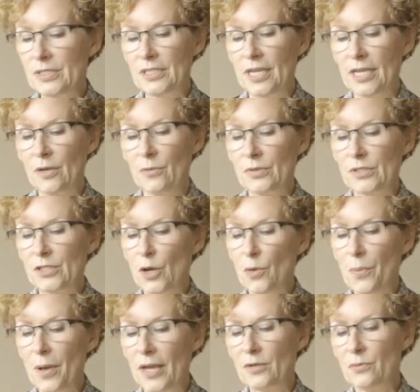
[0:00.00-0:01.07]
staying was so
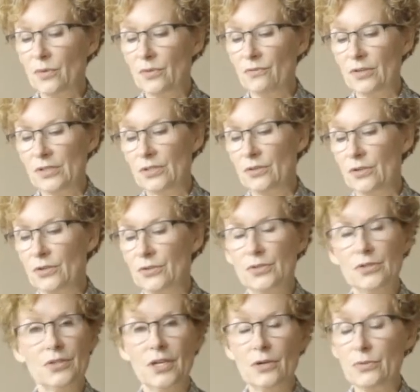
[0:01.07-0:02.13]
packed with visitors,
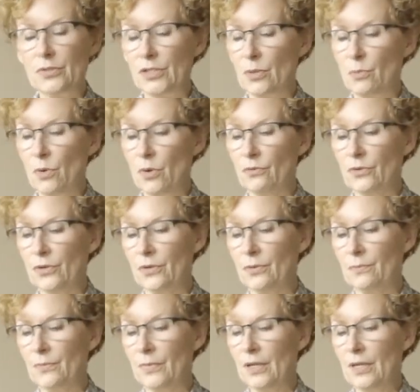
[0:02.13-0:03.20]
there was no more room,
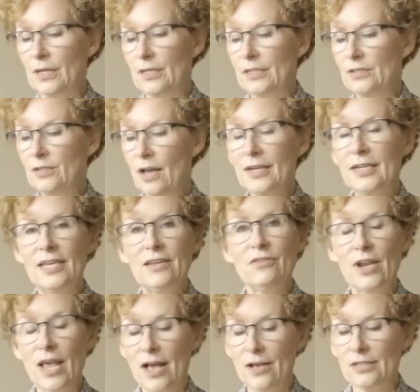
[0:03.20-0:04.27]
not
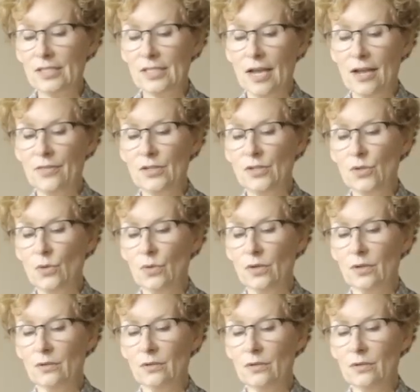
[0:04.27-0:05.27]
even outside the door.